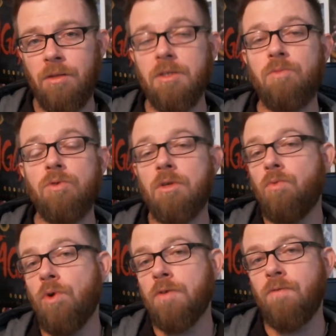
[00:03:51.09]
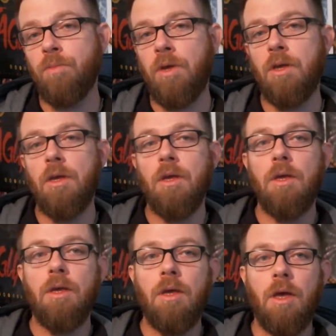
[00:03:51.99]
This music works for me,
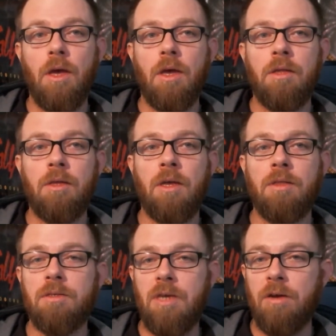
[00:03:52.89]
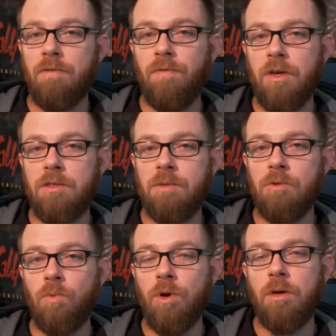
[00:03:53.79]
and the sound effects seem
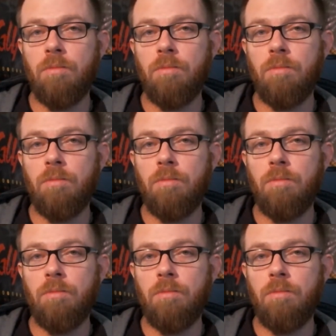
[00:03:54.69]
to work.